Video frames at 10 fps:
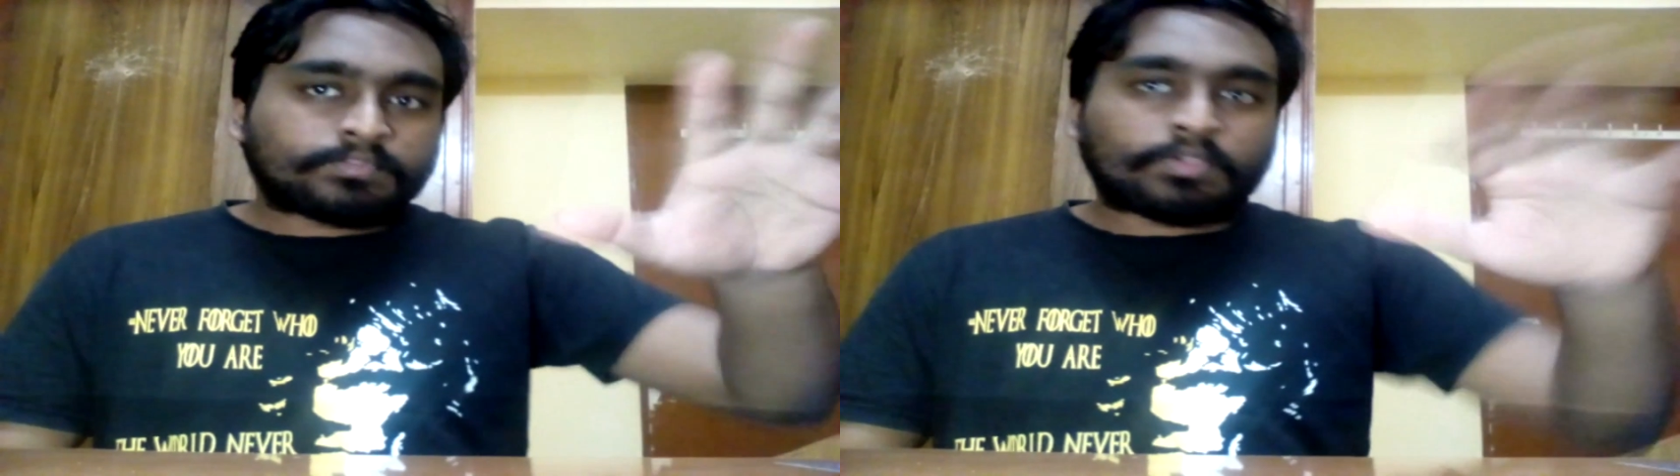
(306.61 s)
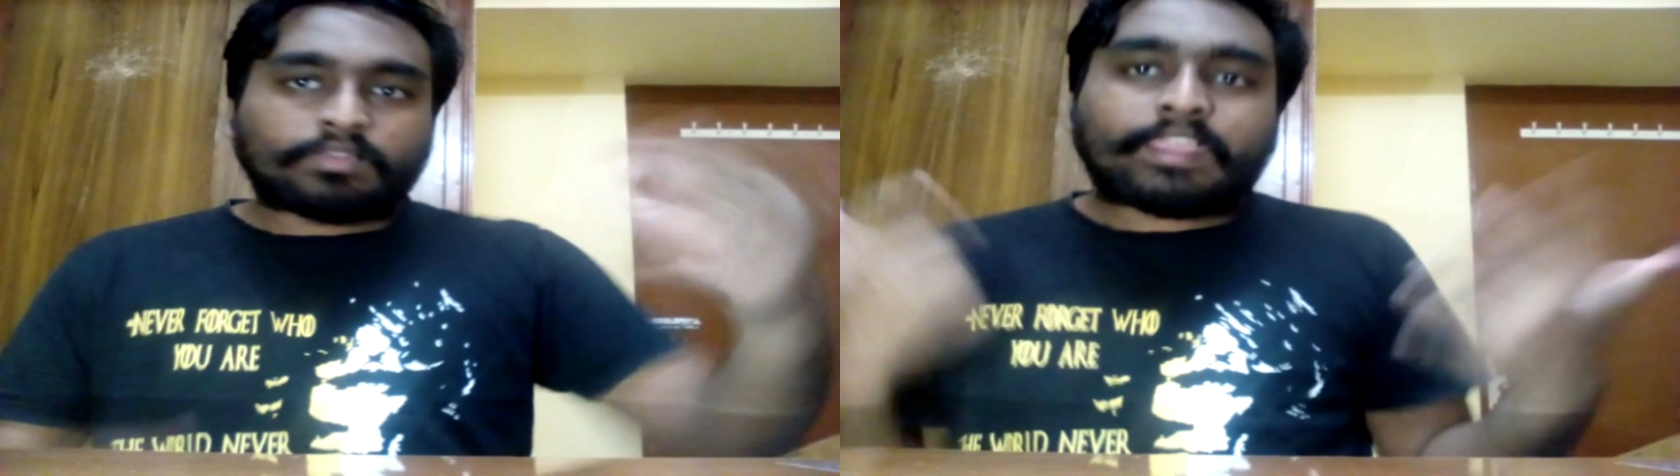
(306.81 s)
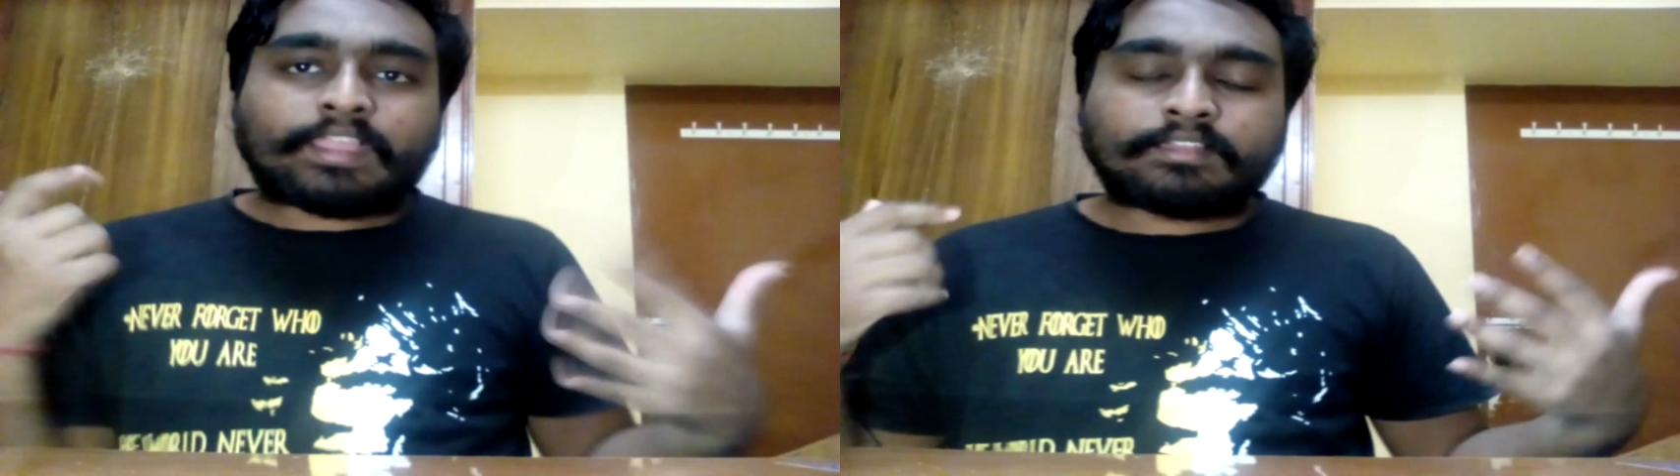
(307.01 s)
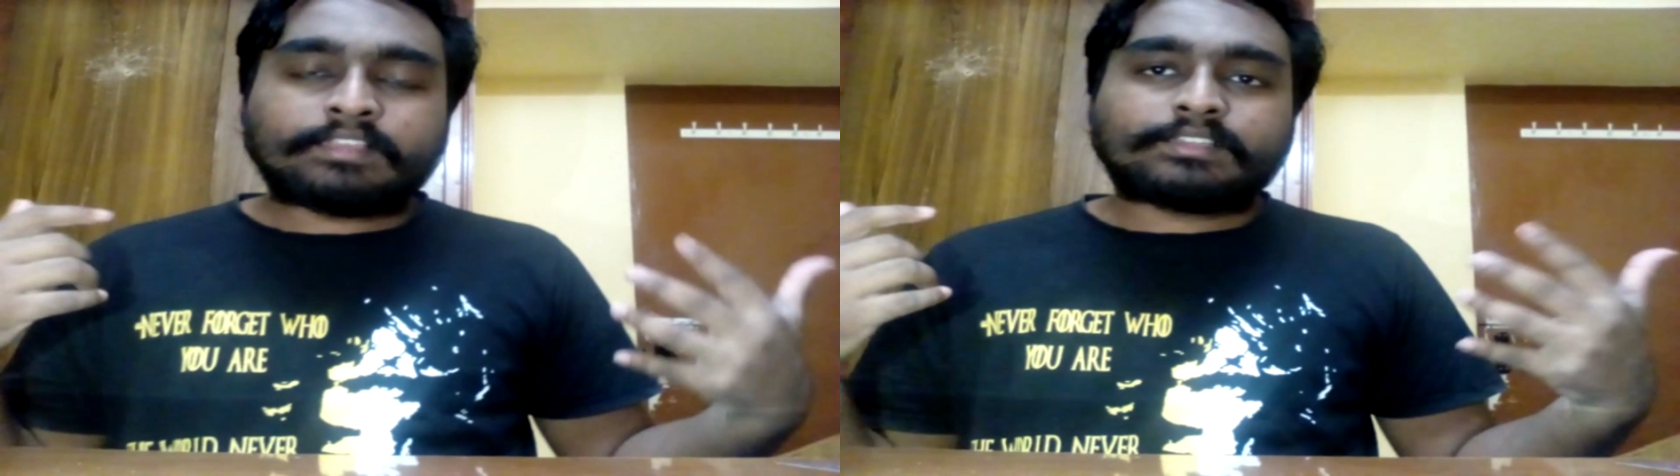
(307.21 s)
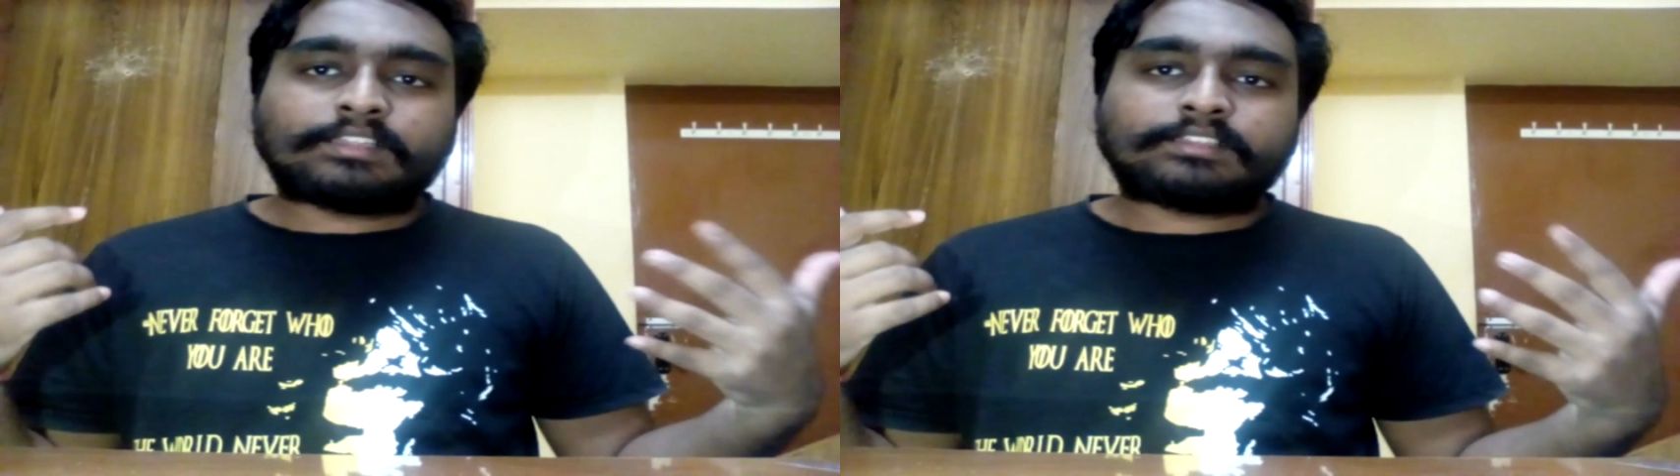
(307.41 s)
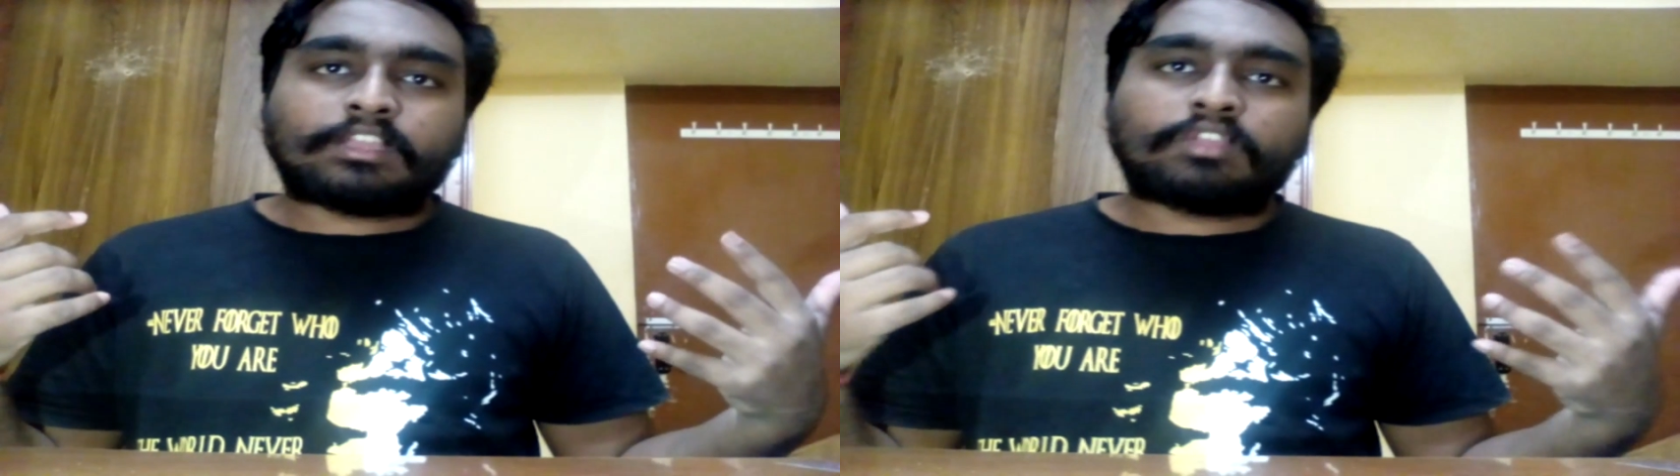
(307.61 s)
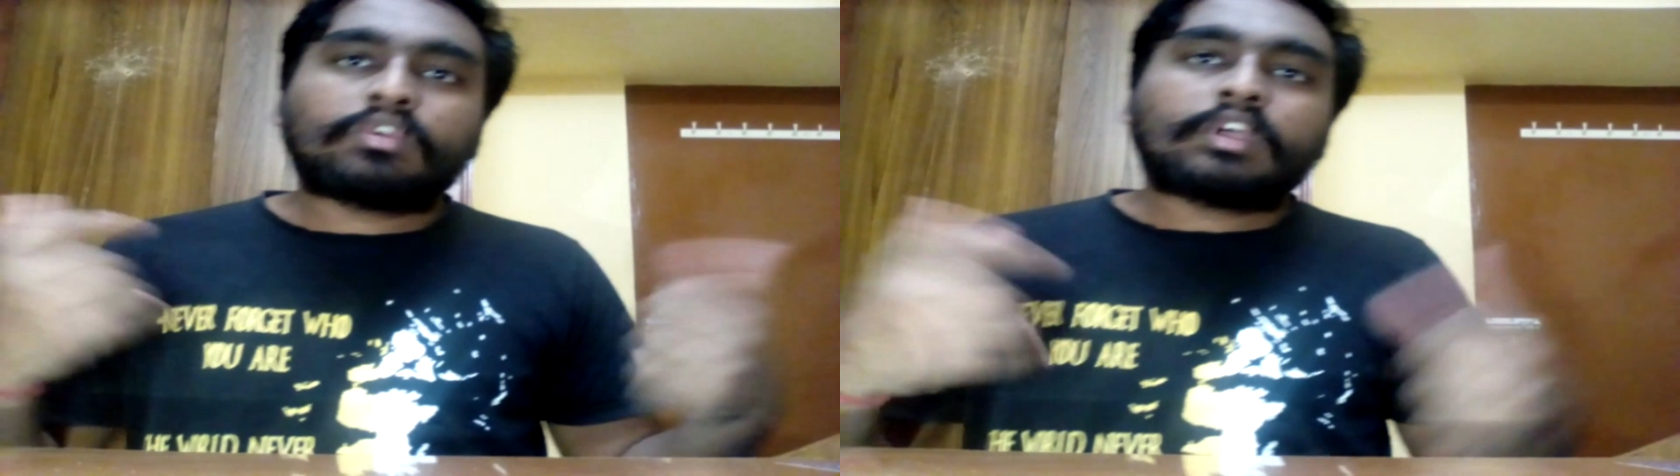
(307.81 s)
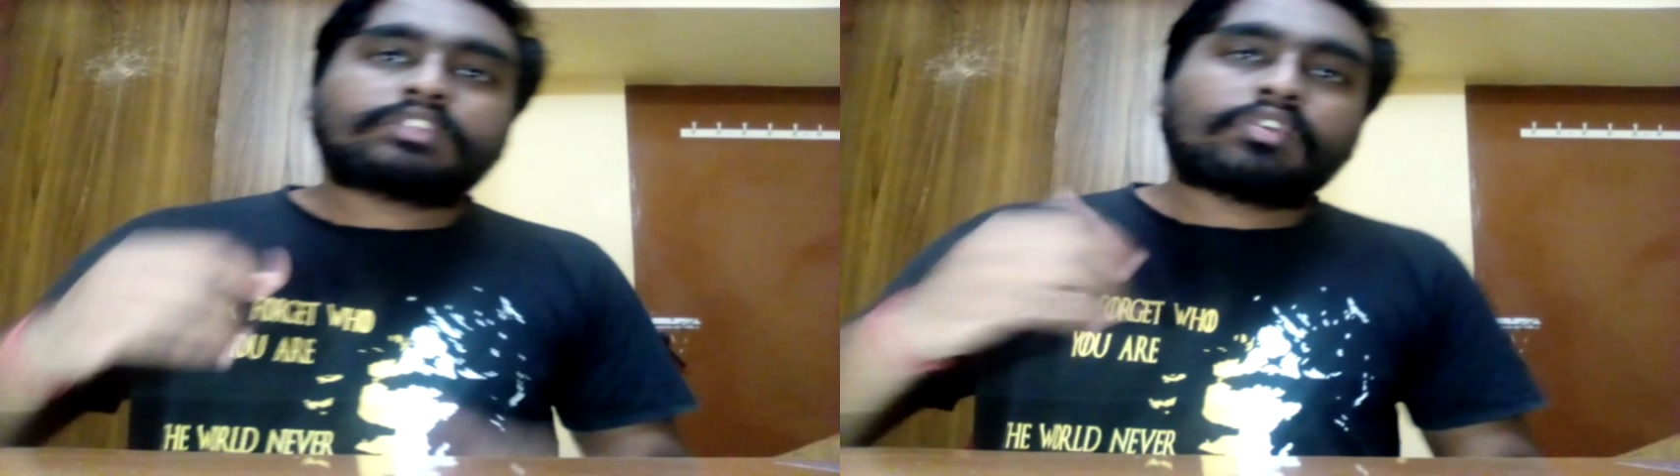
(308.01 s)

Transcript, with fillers: so they can easily tell you.